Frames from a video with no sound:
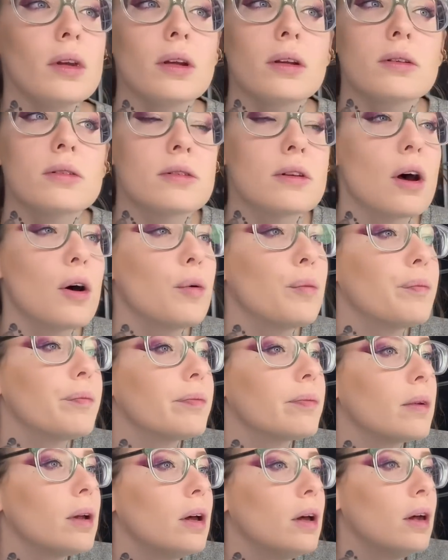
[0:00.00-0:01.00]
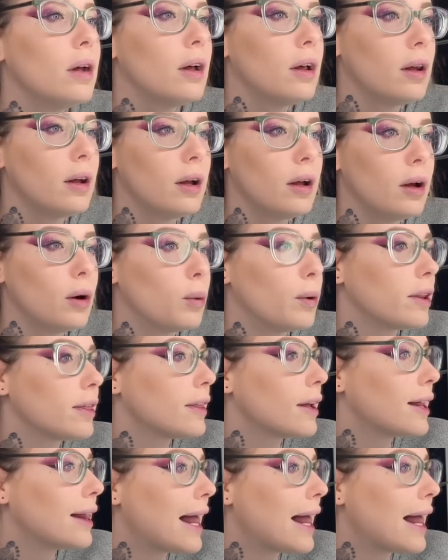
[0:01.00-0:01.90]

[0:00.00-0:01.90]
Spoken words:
So, with the